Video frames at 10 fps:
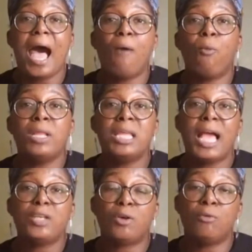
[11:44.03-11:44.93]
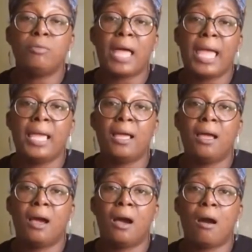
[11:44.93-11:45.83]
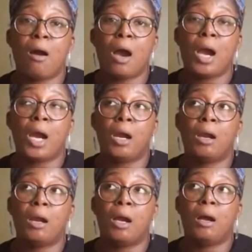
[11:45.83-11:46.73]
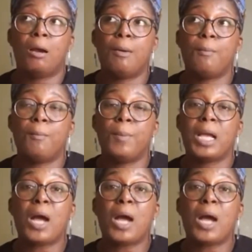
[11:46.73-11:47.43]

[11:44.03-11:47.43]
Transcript: one thing I don't like are um,